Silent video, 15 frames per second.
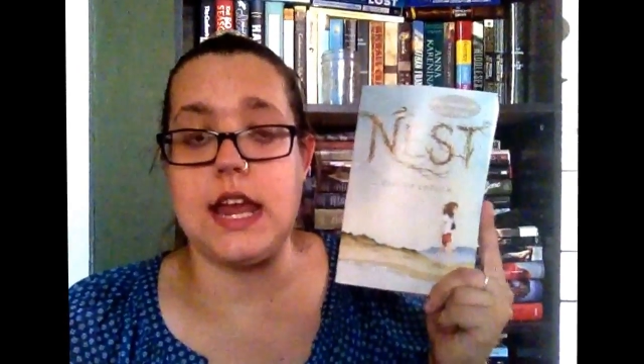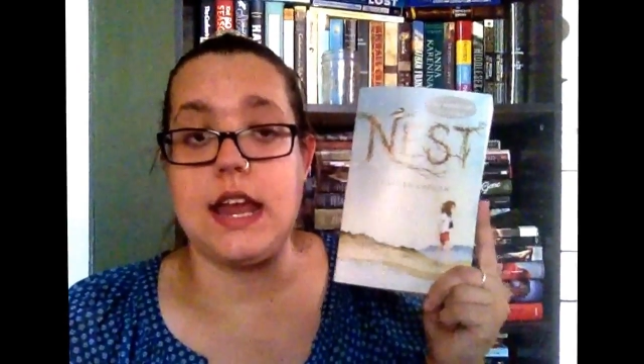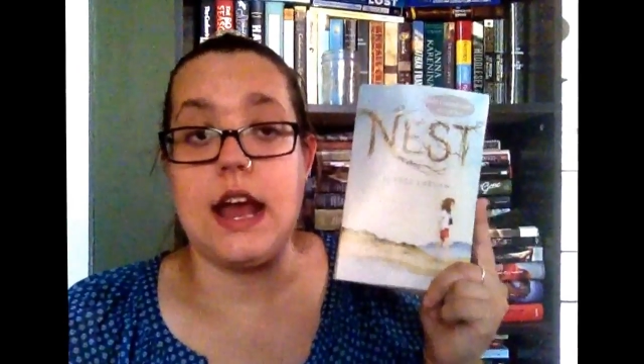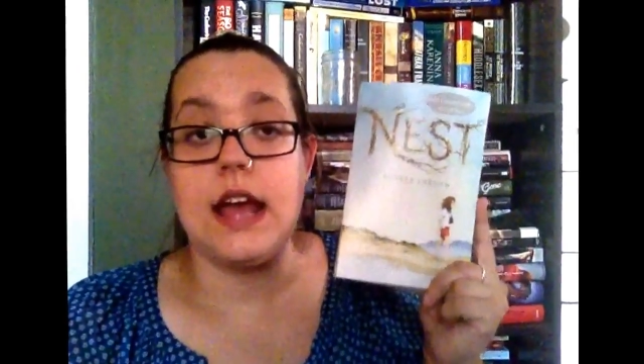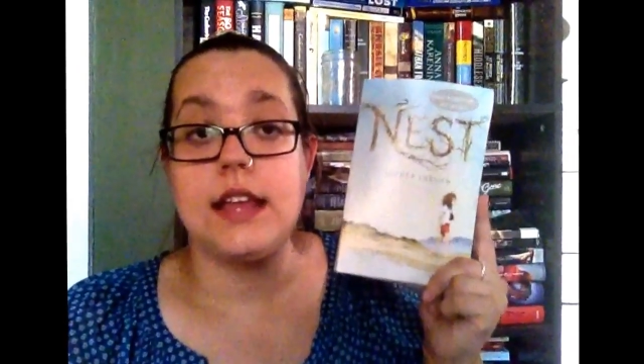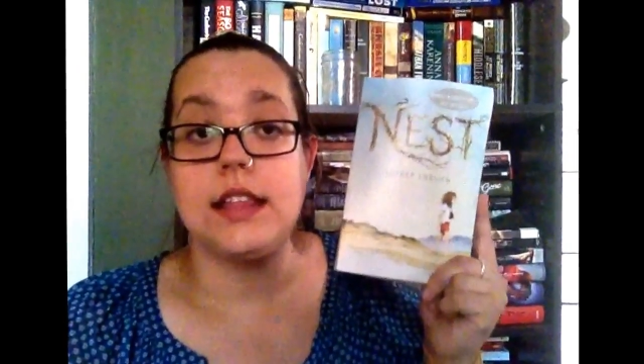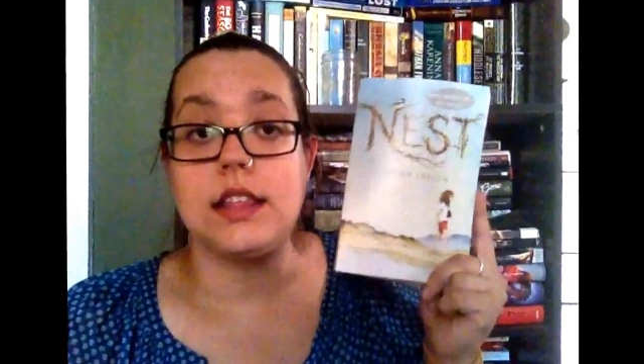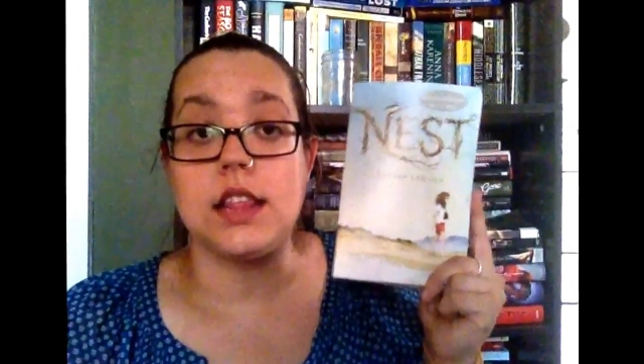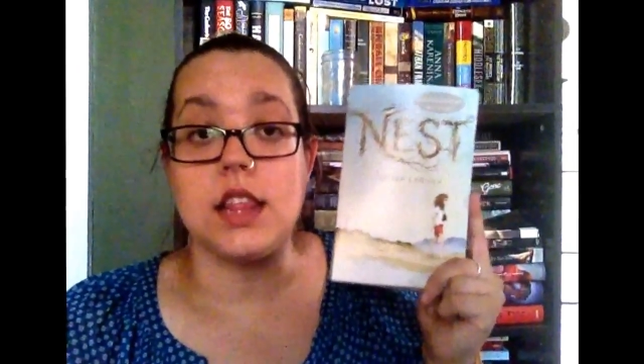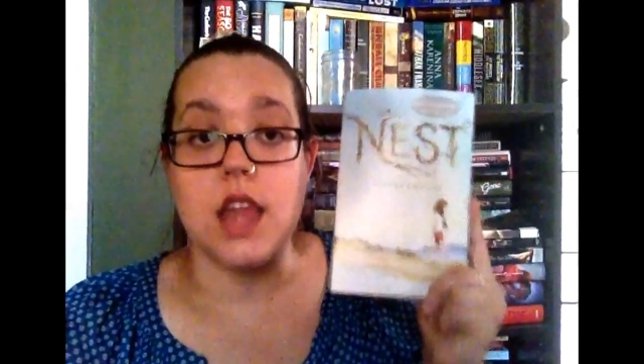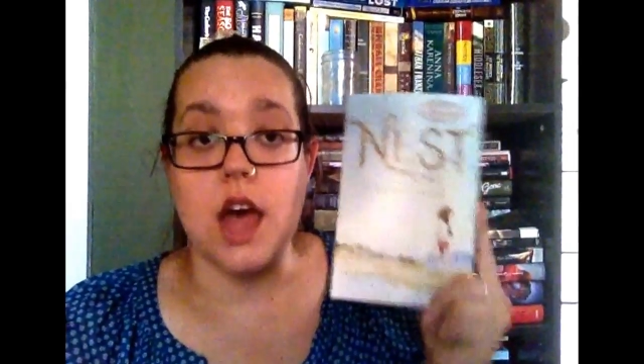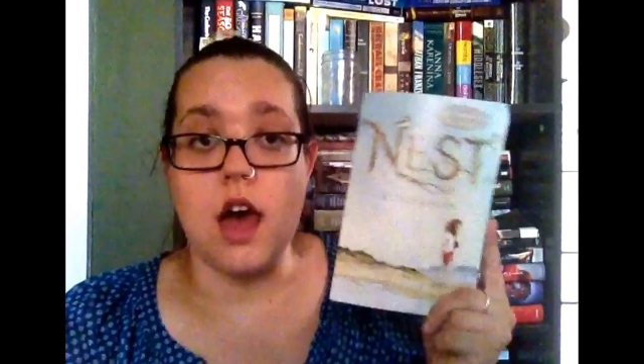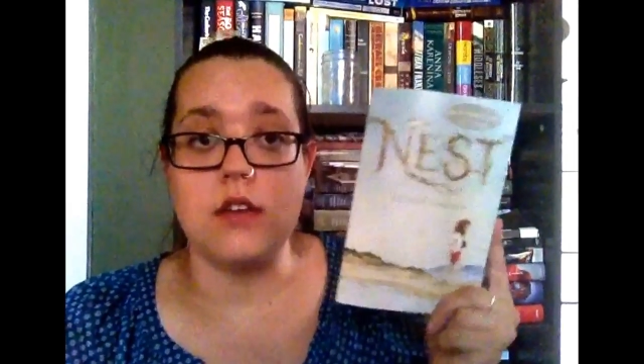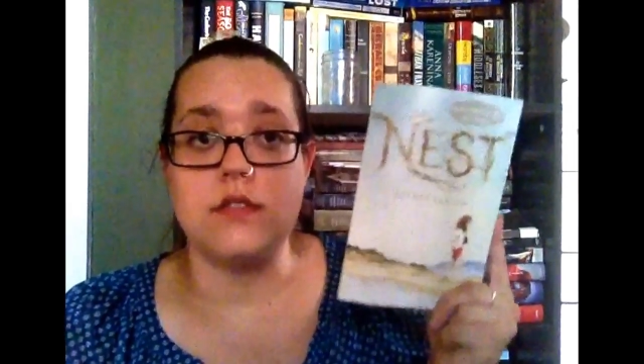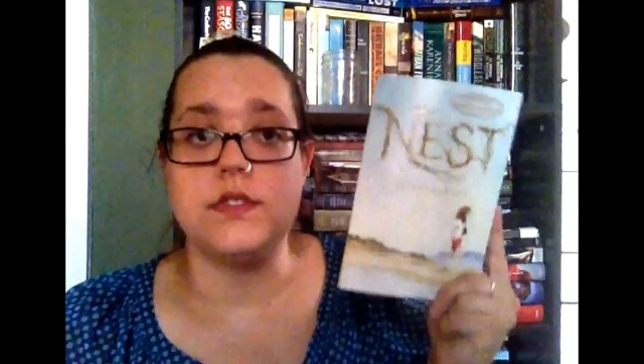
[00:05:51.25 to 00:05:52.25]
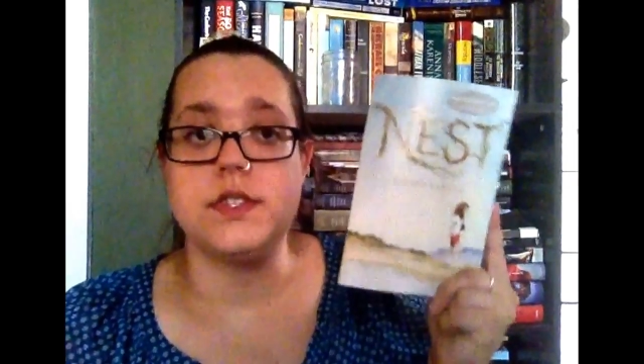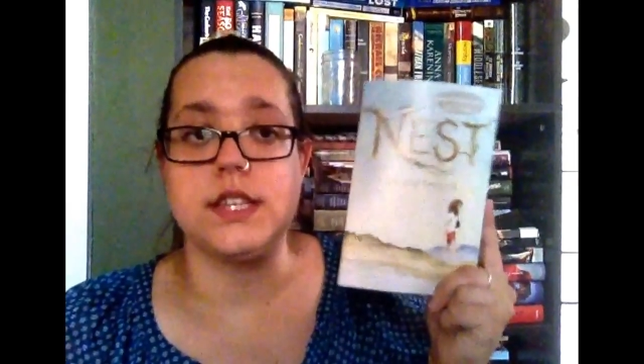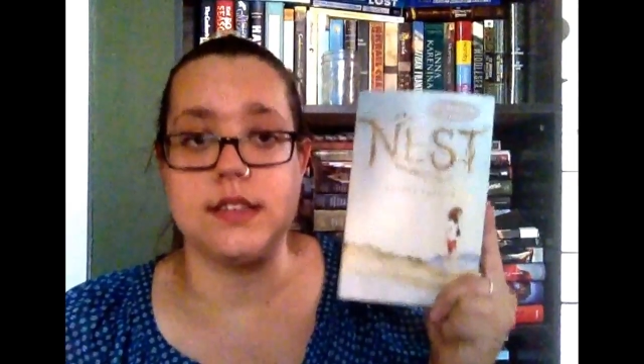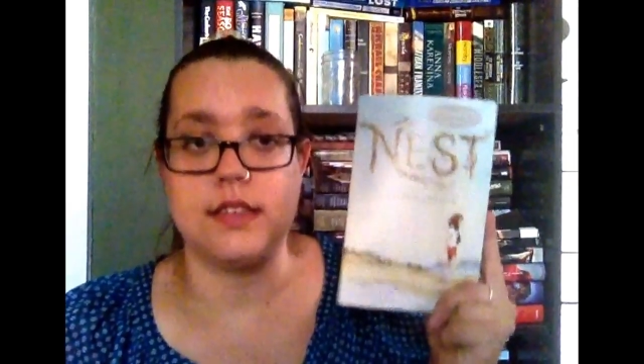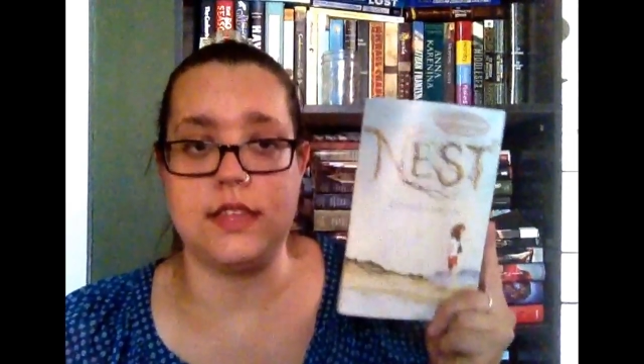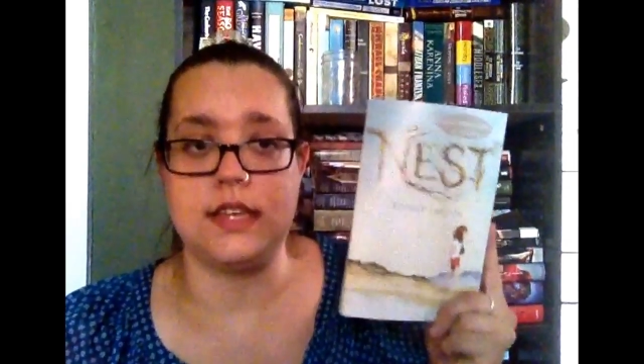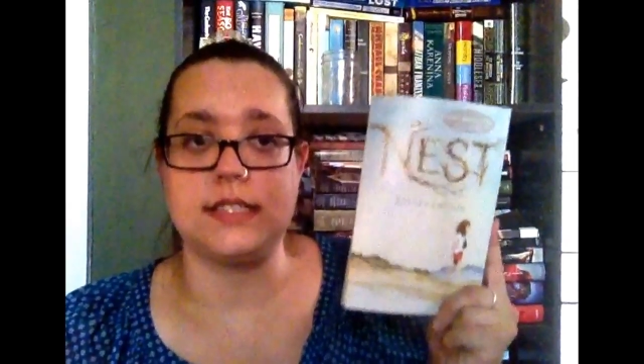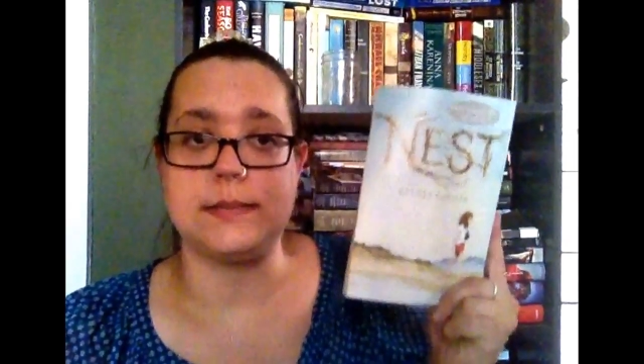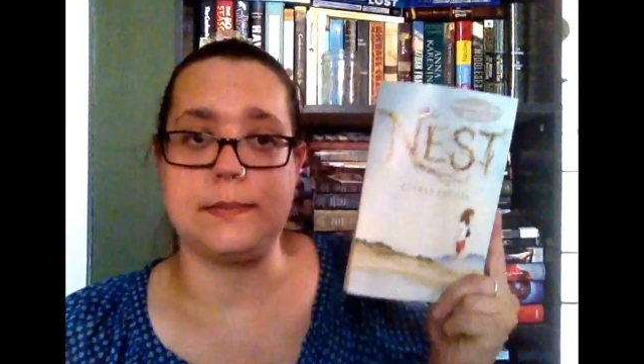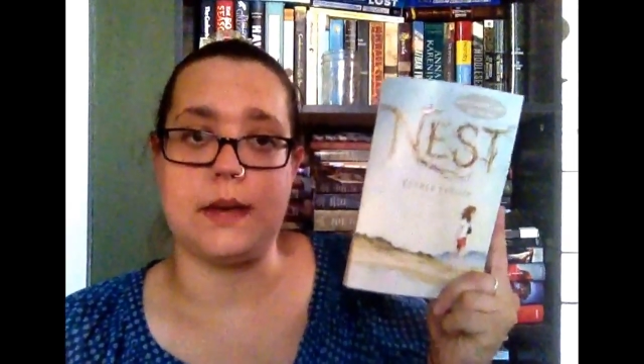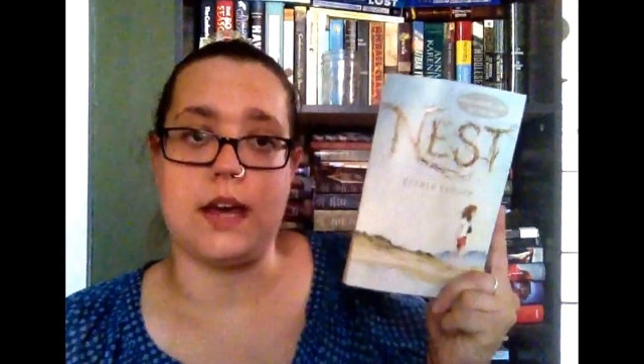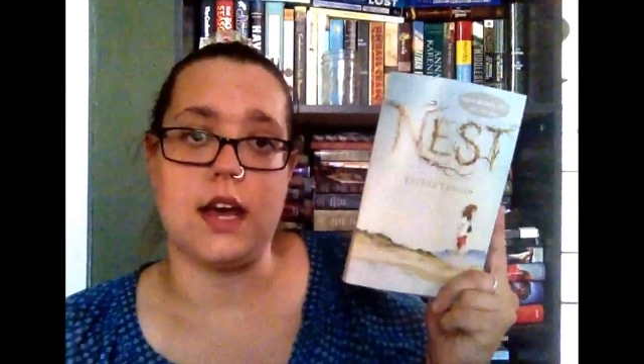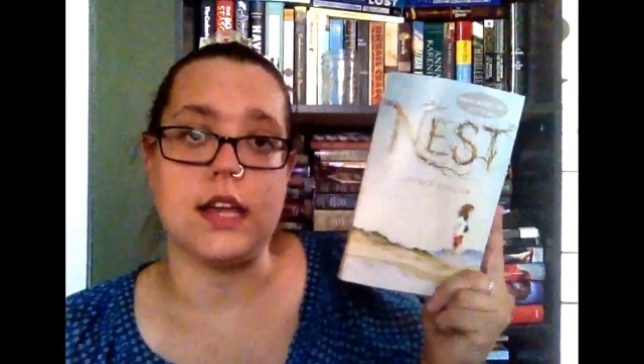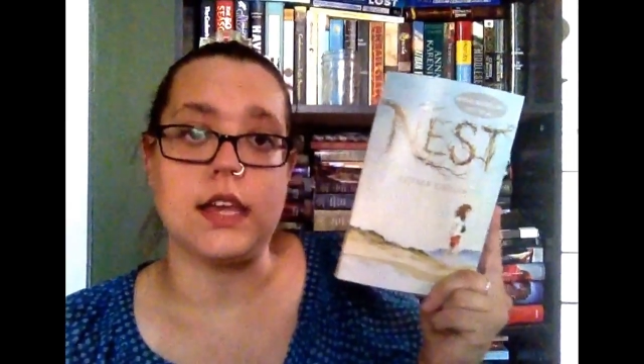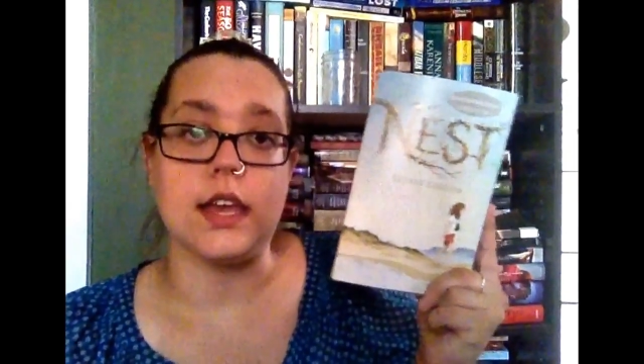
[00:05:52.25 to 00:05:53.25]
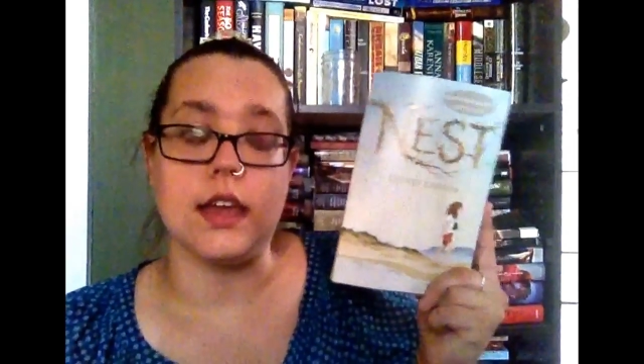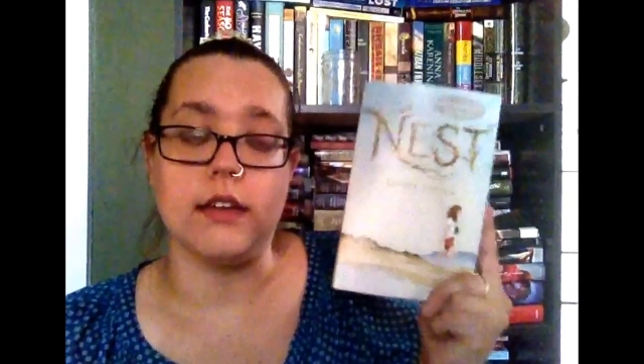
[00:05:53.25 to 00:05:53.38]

and I loved this book.